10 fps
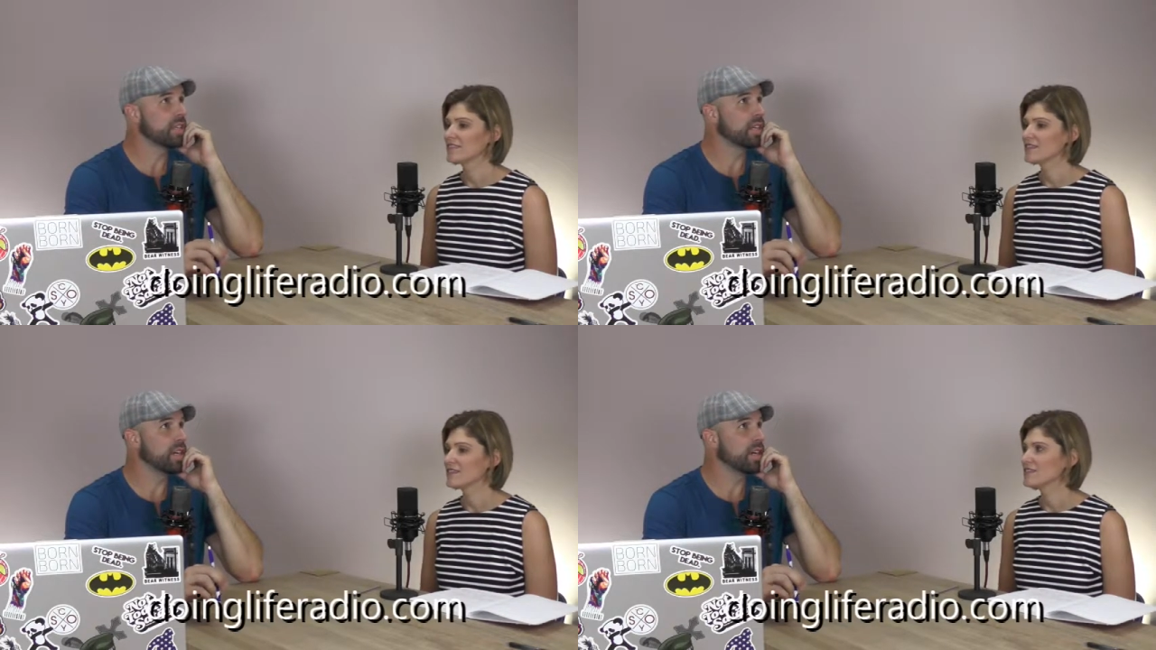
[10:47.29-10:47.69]

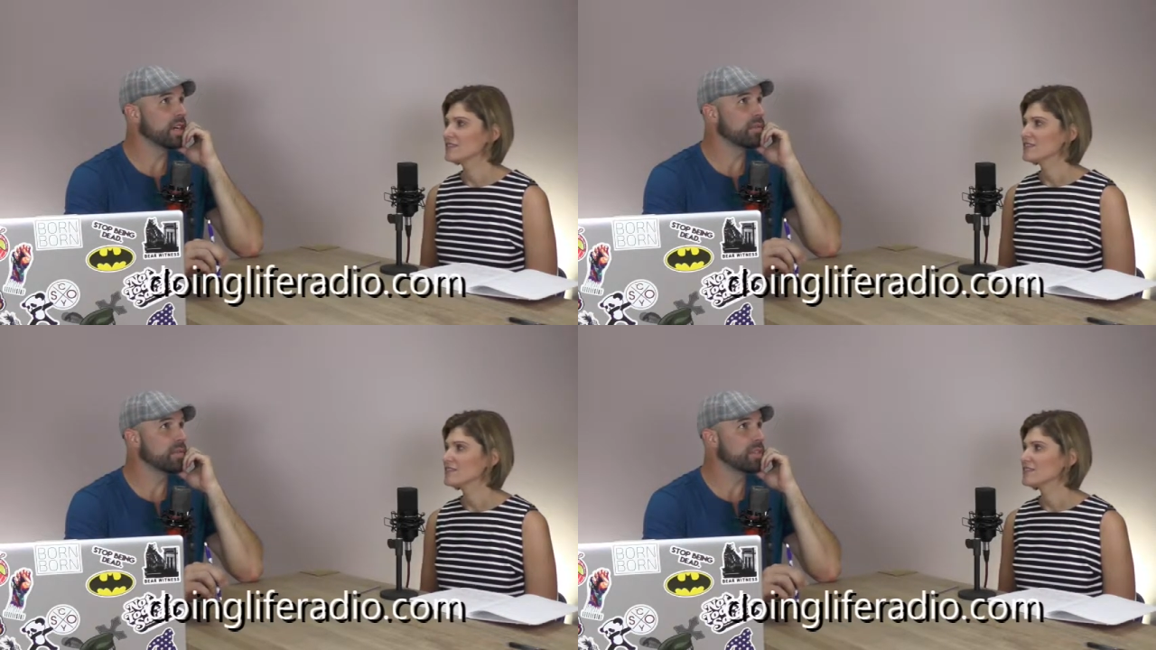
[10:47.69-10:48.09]

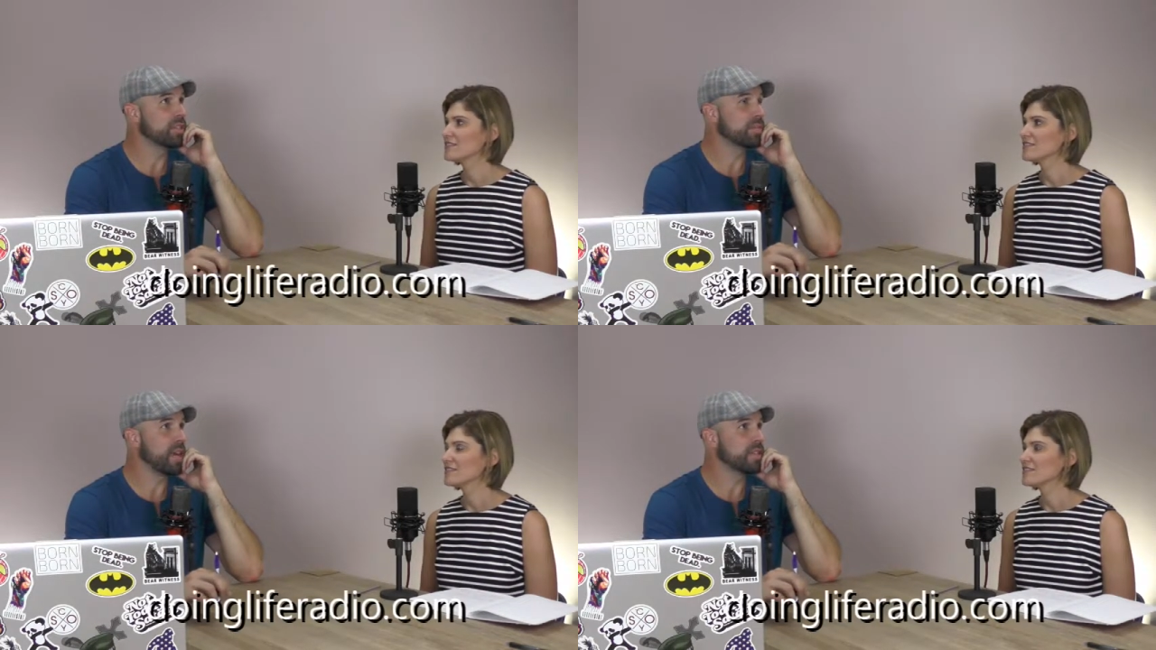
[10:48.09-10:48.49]
Speaker 1: uh, we
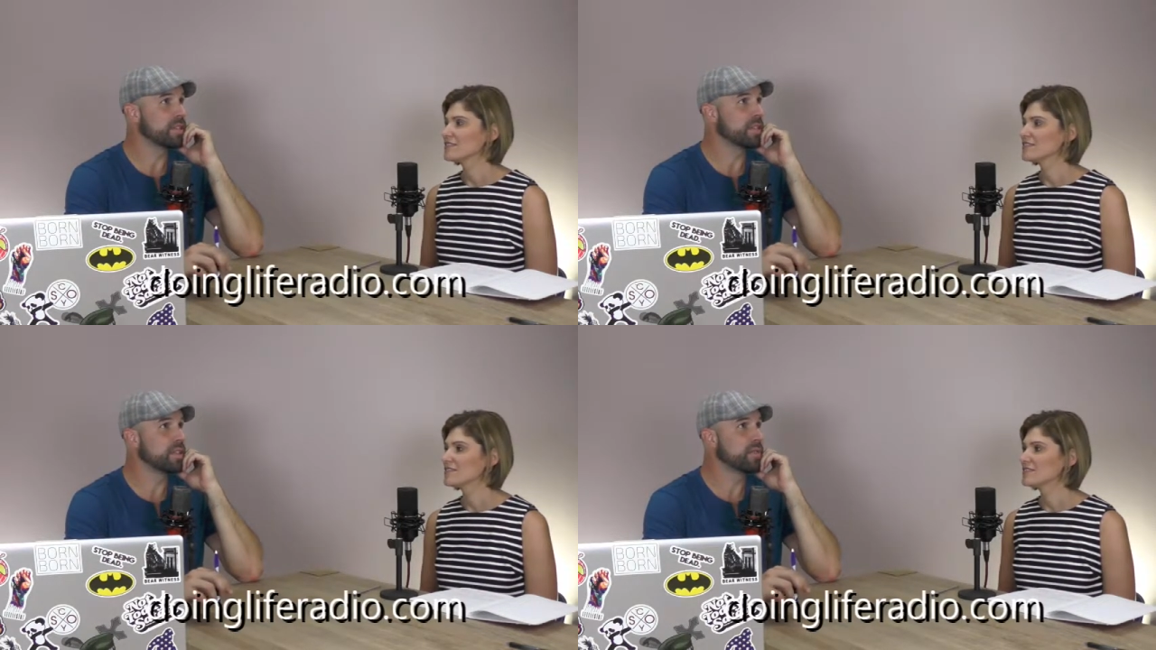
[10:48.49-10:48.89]
just passed
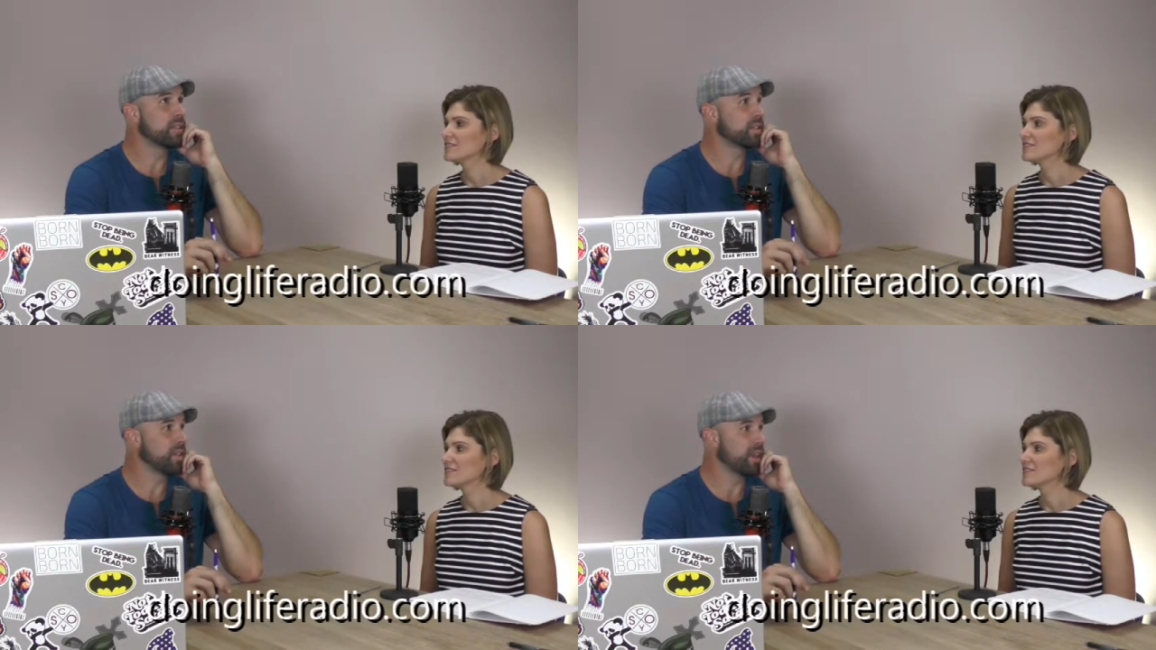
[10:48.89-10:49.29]
the
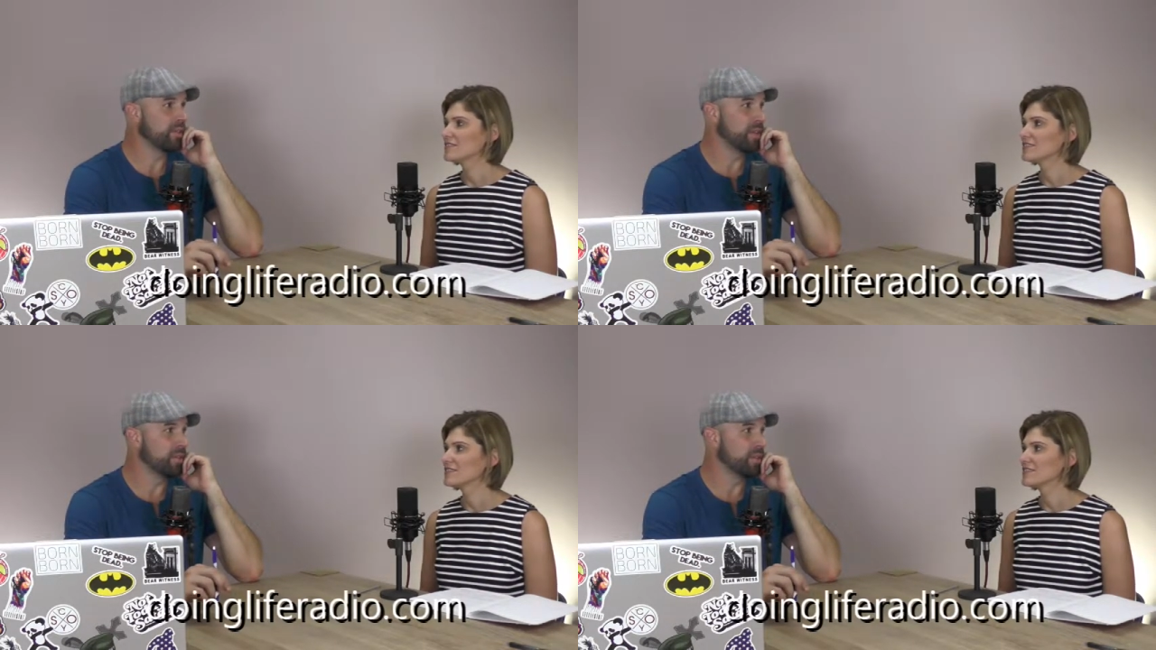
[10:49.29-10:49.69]
50th
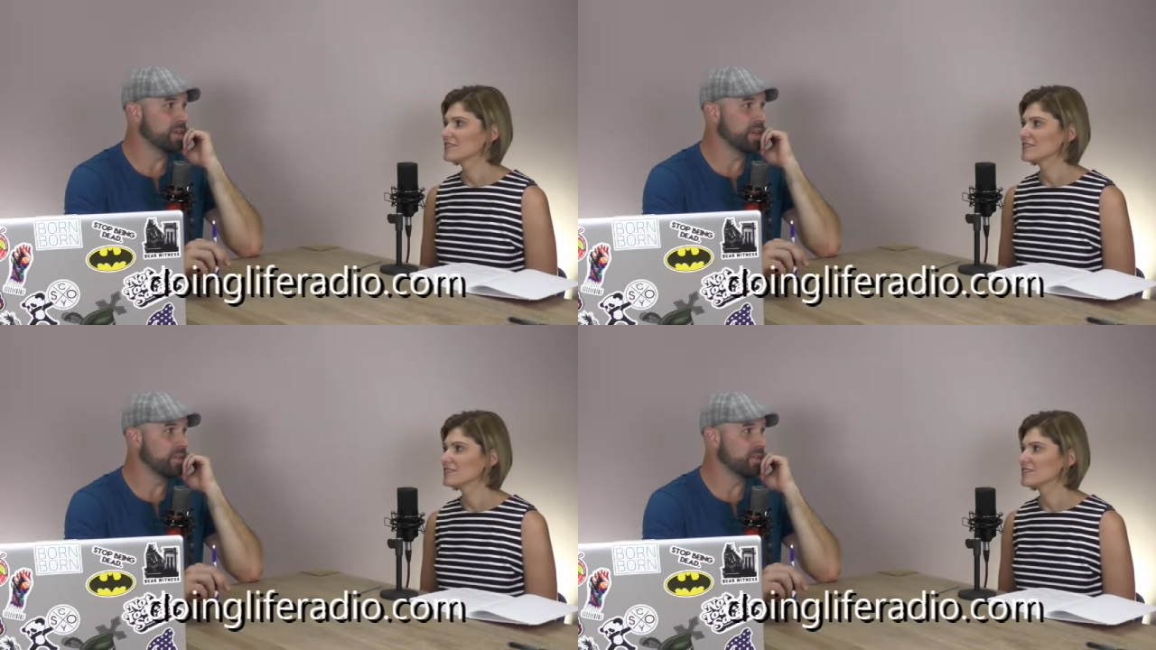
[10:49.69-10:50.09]
anniversary
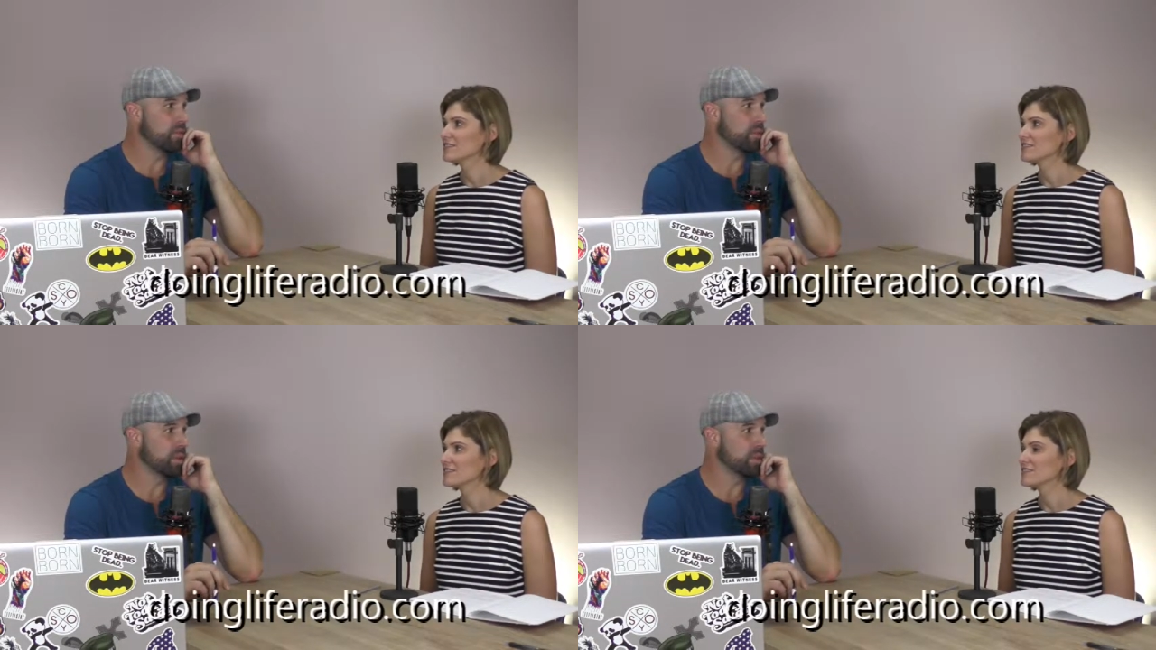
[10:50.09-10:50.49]
date
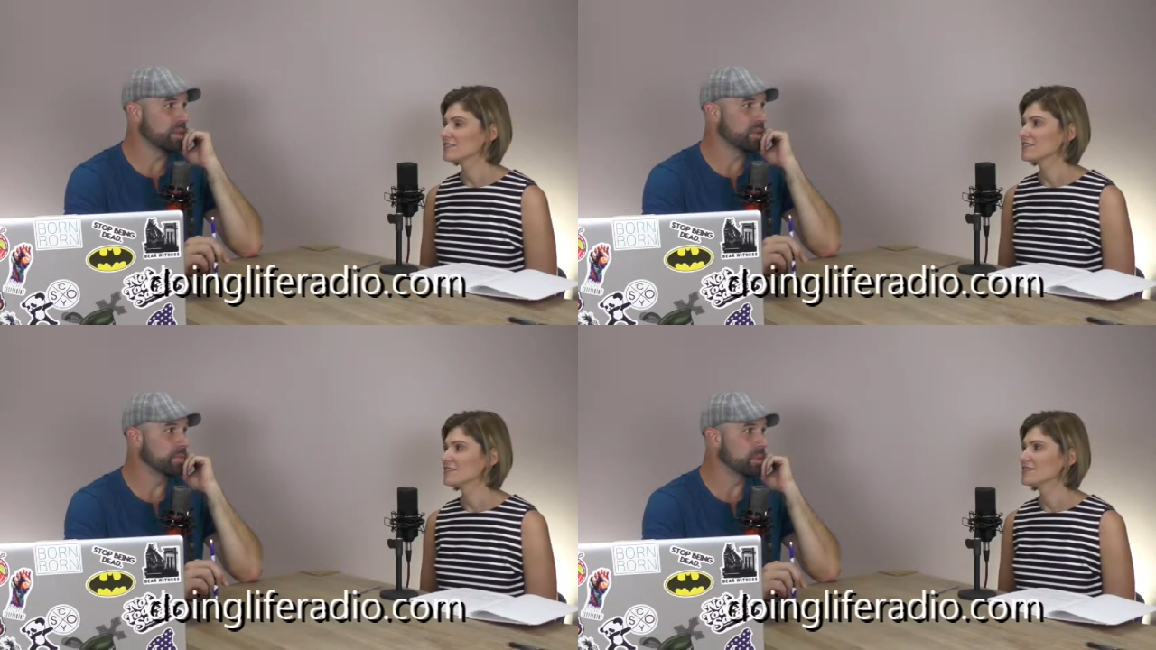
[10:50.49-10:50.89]
for
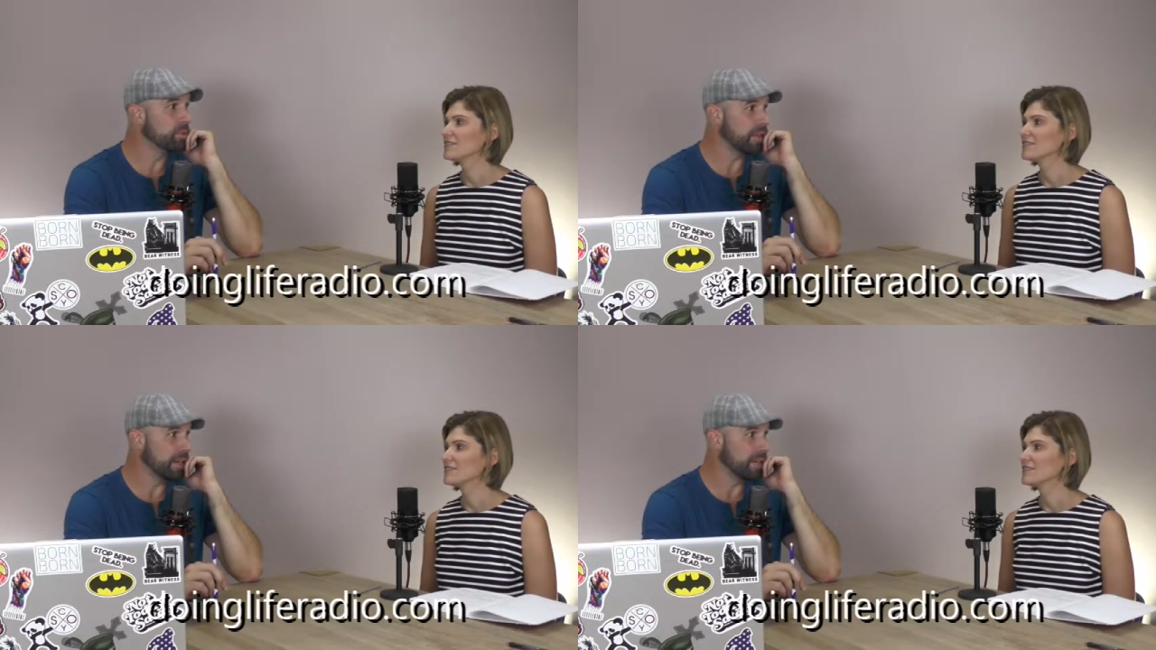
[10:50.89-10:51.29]
the moon
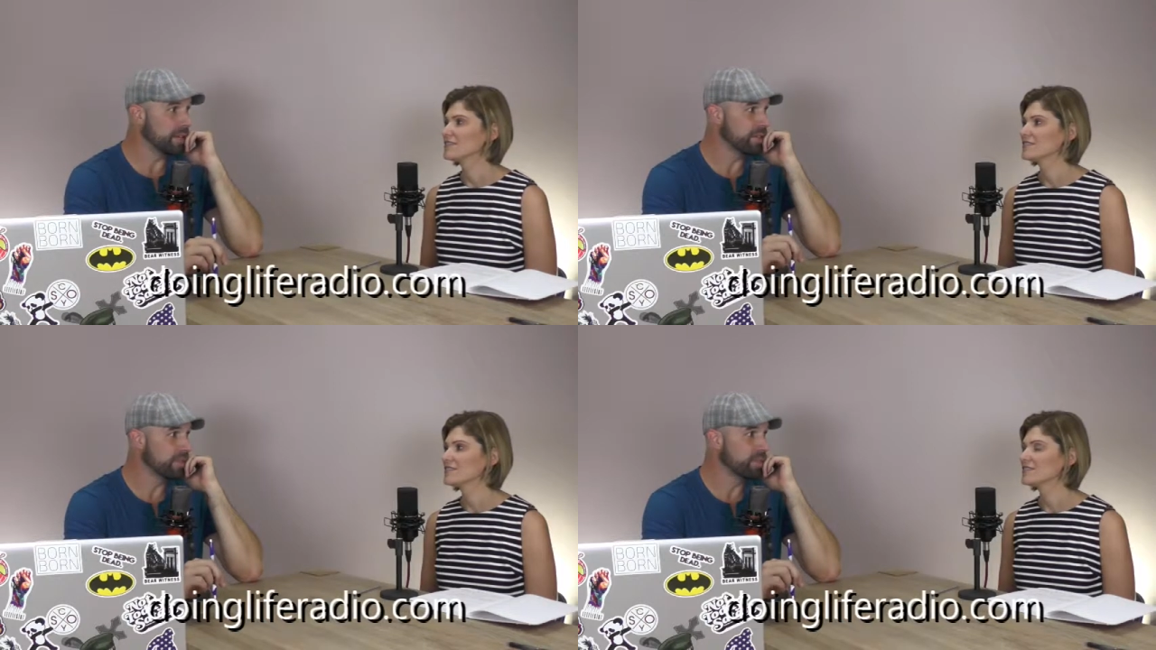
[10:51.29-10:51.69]

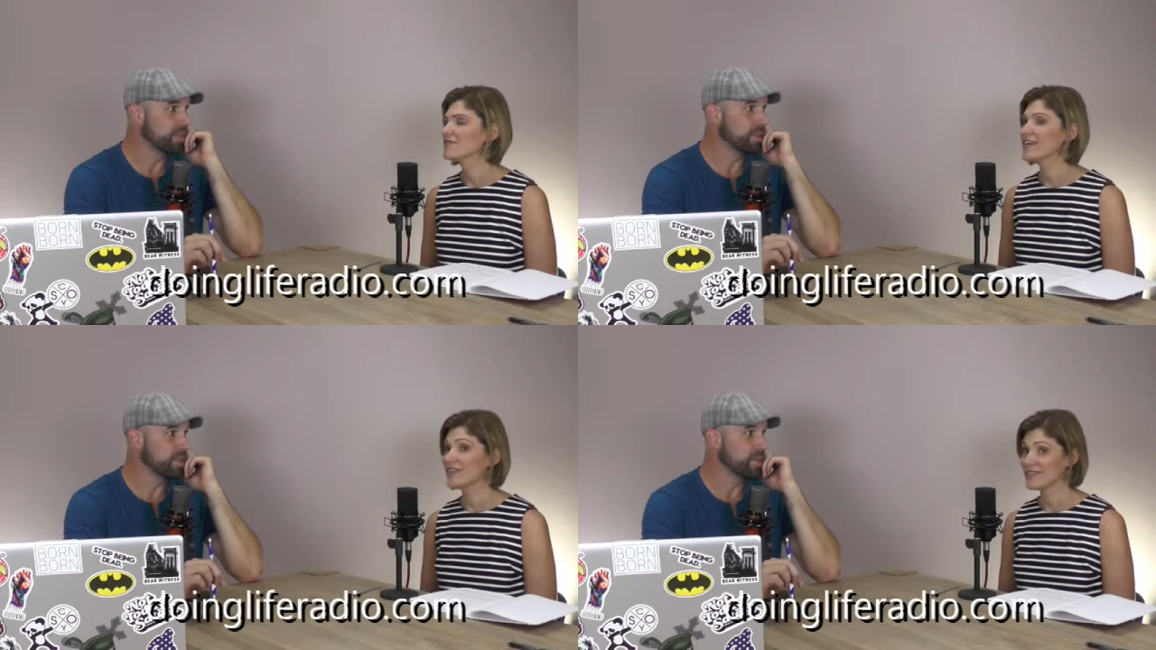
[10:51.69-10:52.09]
landing.
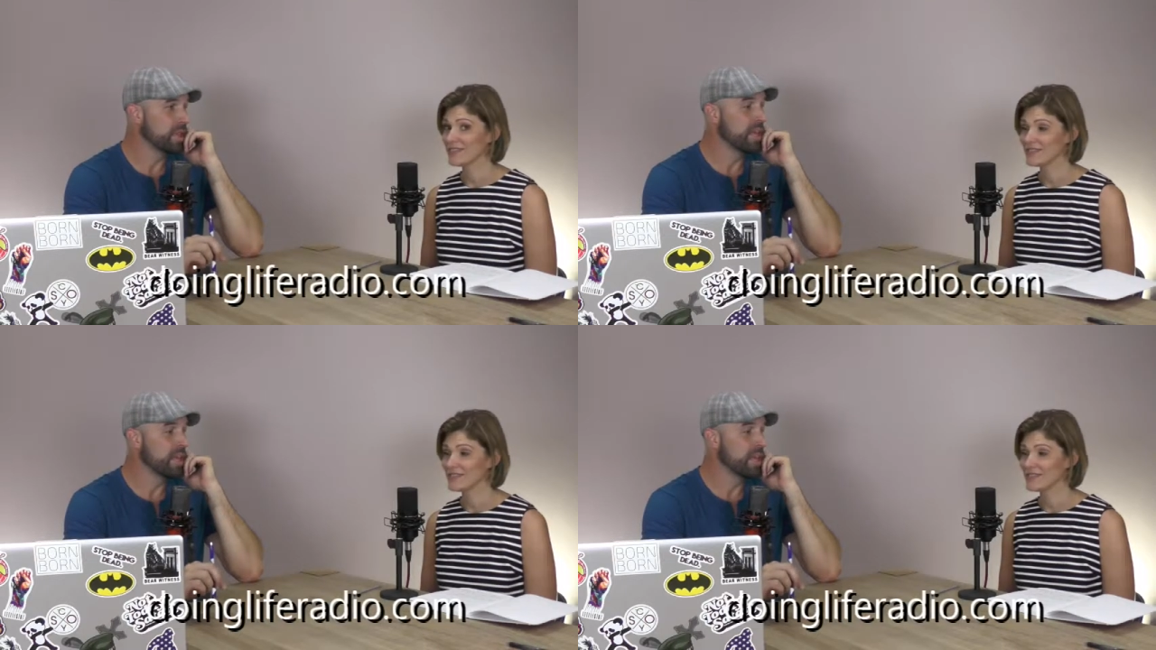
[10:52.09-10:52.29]
Right.